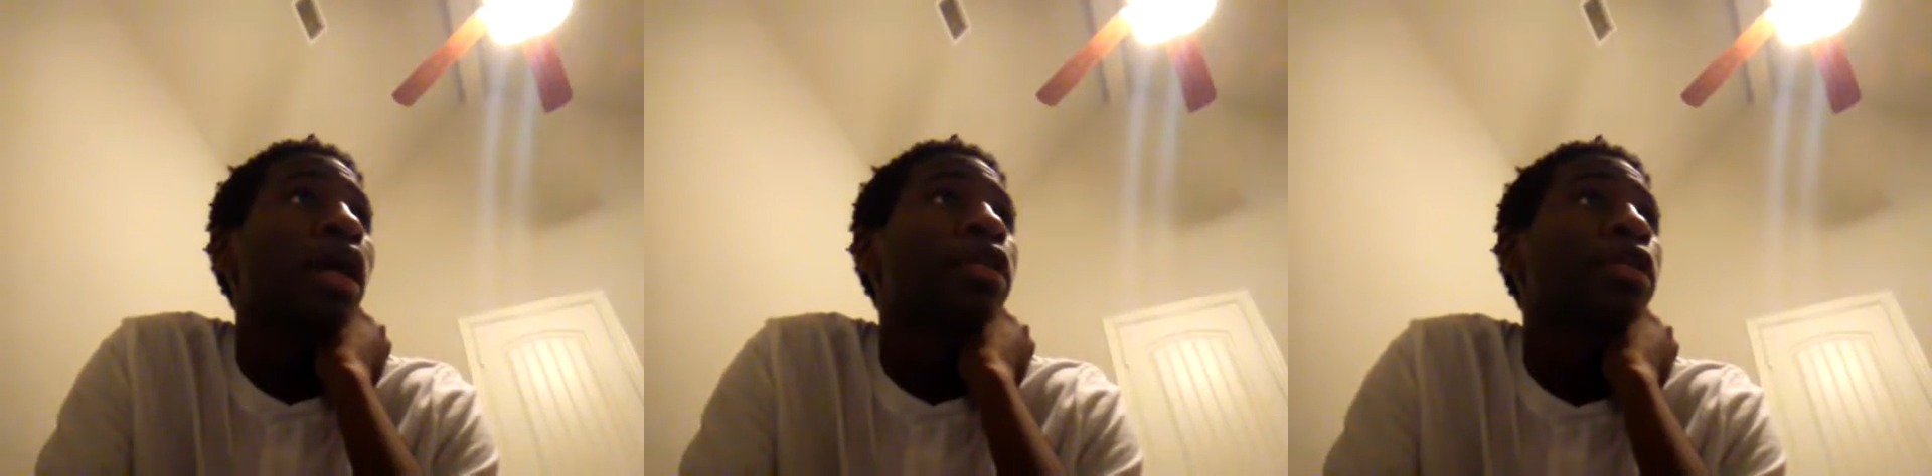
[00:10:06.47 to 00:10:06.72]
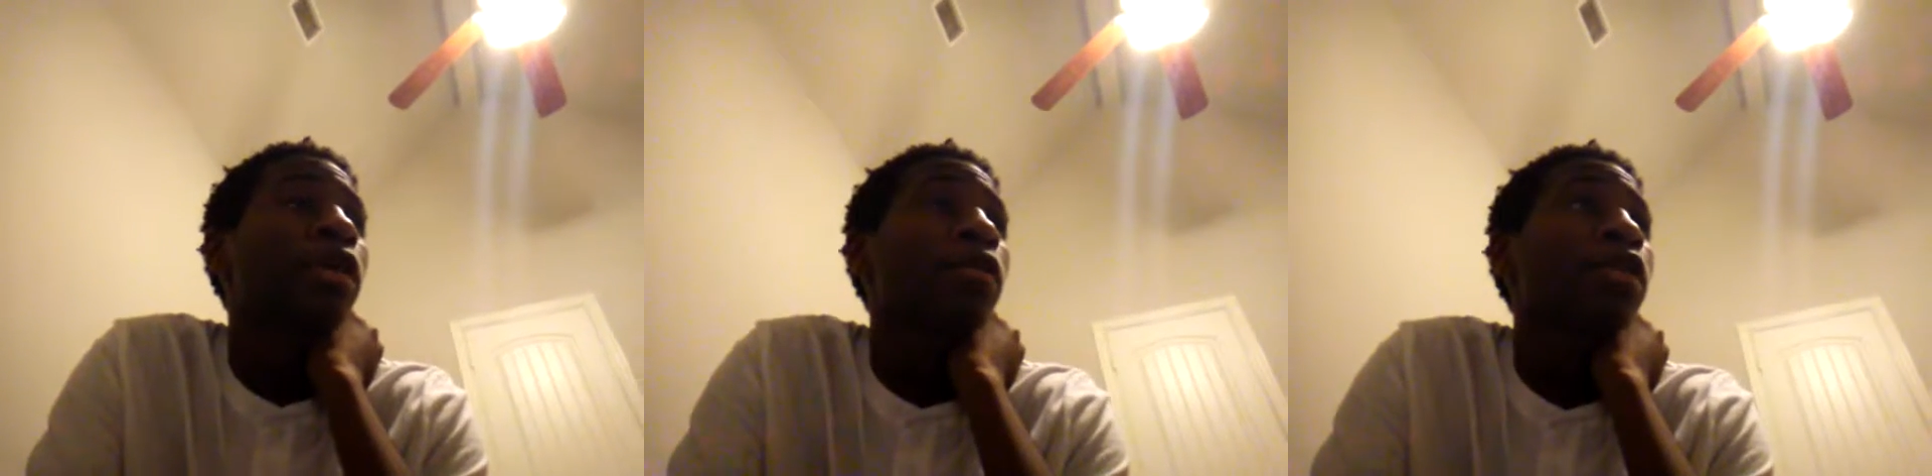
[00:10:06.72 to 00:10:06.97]

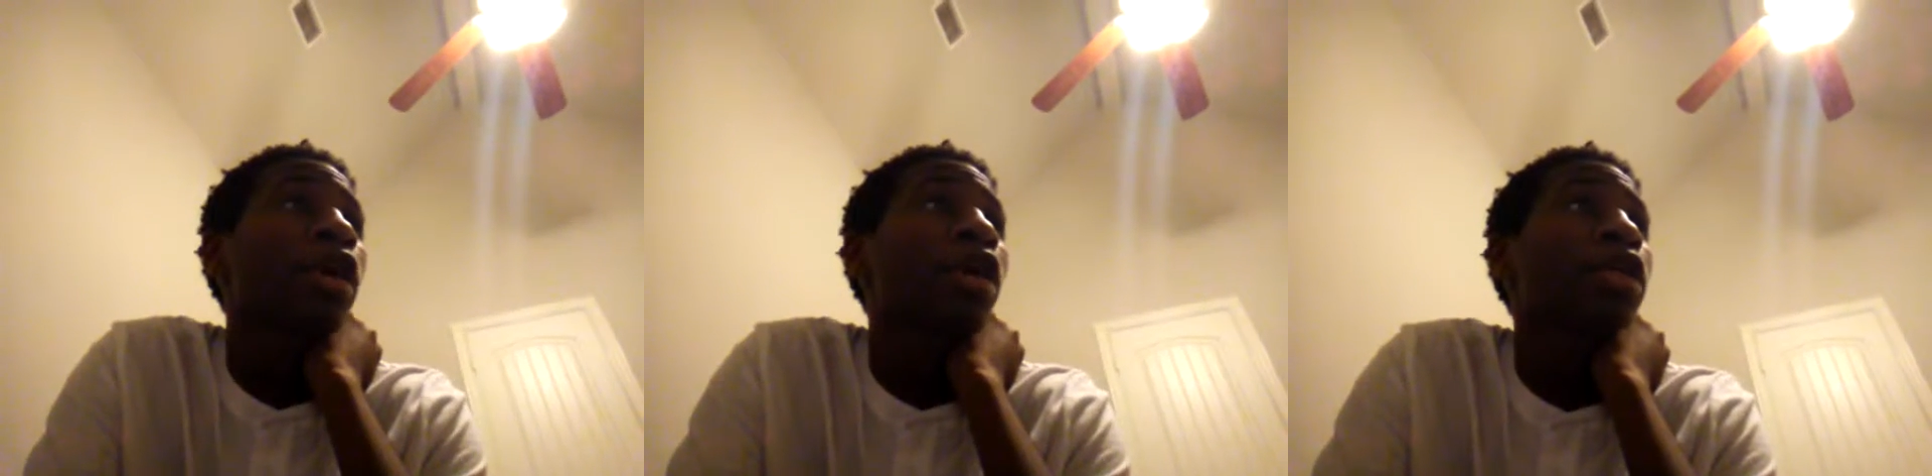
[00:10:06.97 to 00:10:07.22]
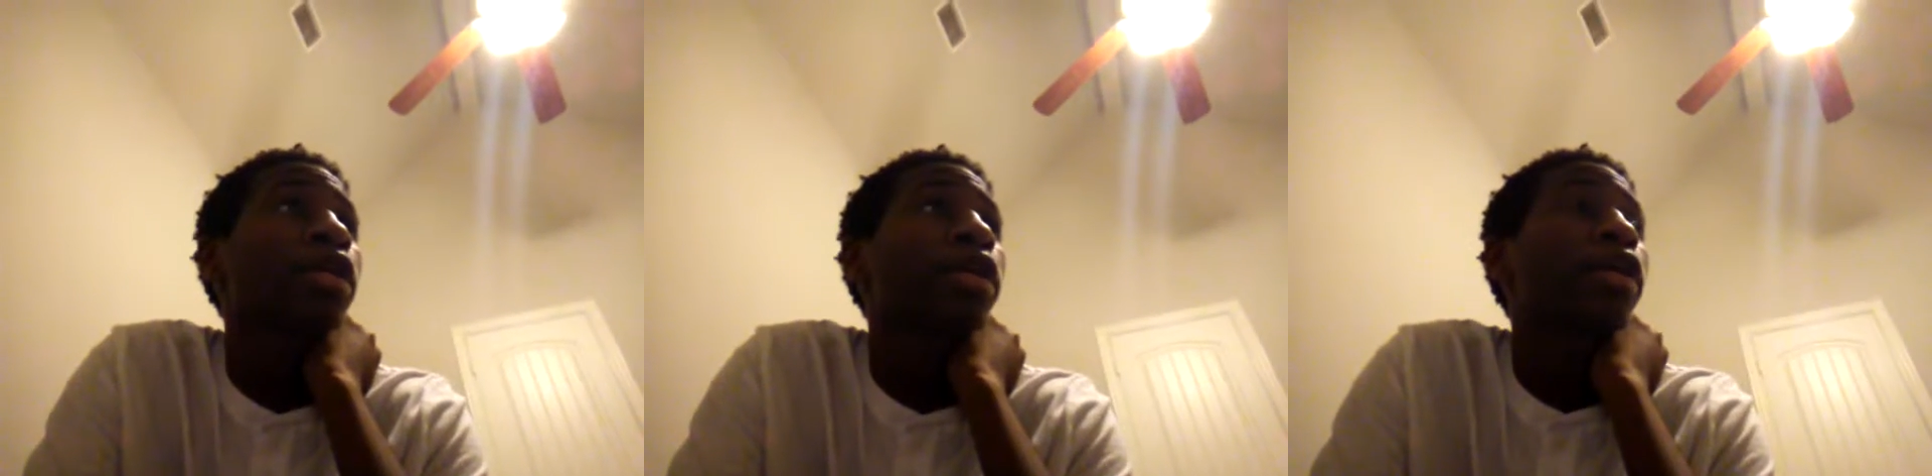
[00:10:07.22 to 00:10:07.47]
I'd still
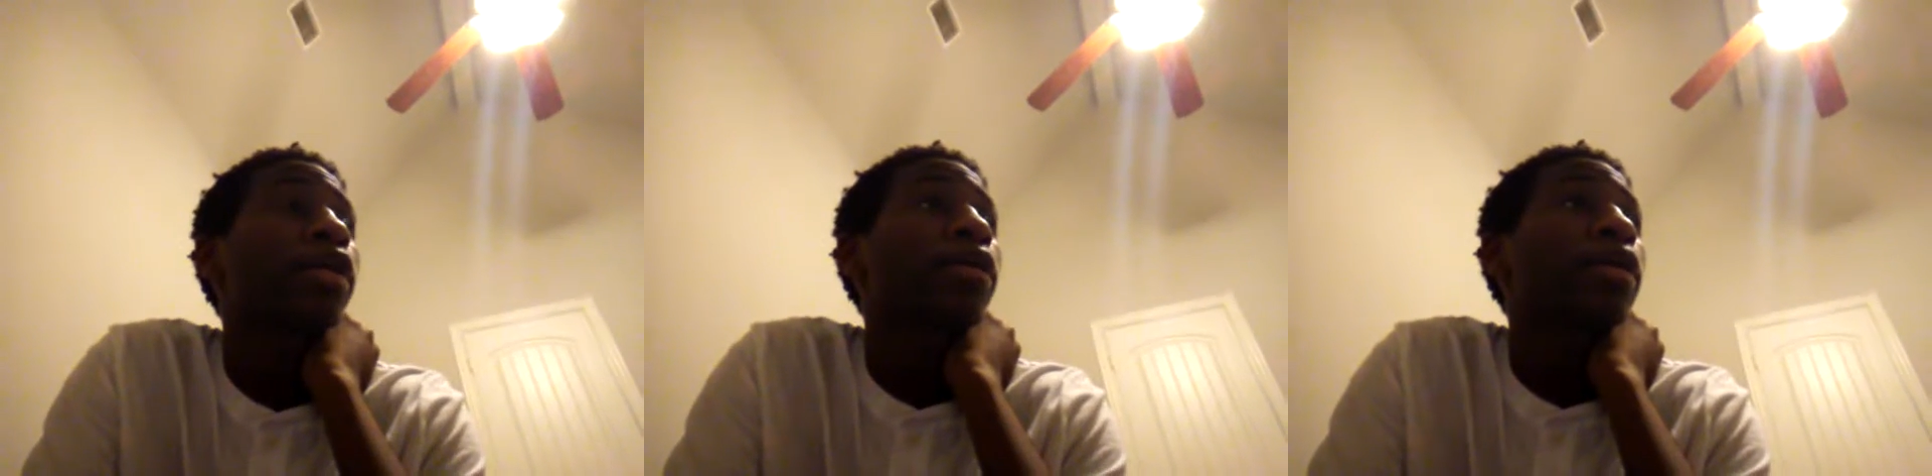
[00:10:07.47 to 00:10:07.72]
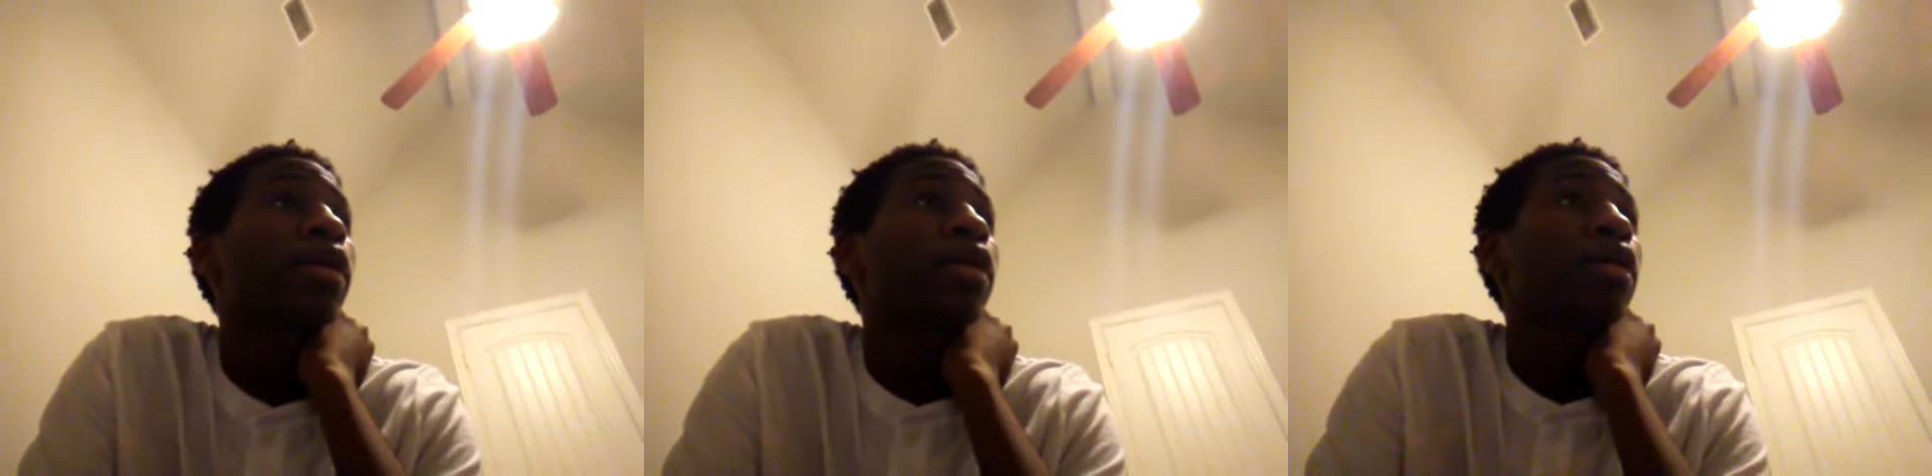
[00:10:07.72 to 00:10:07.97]
talk to her,